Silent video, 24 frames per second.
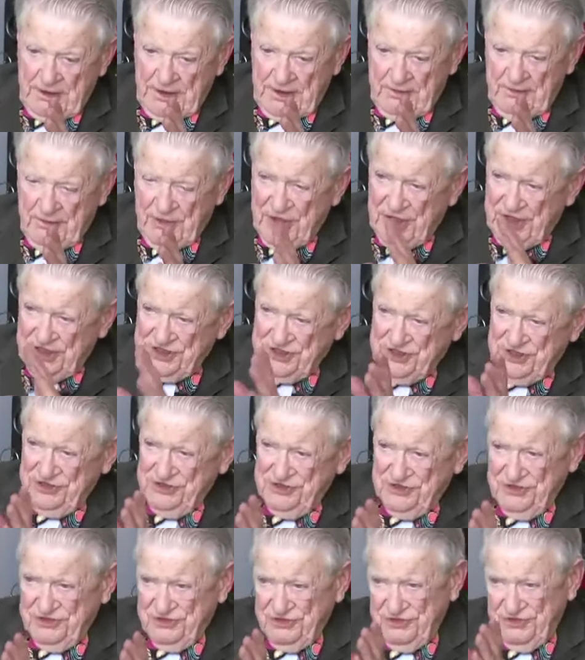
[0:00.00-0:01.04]
And Mach
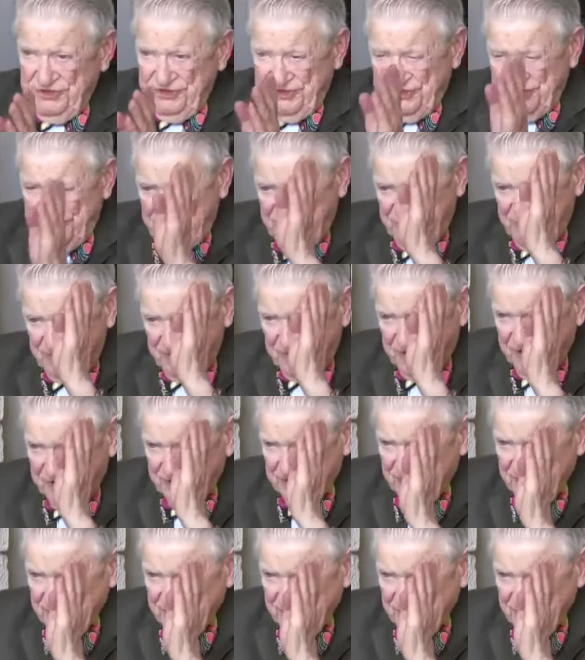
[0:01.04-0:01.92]
says, you get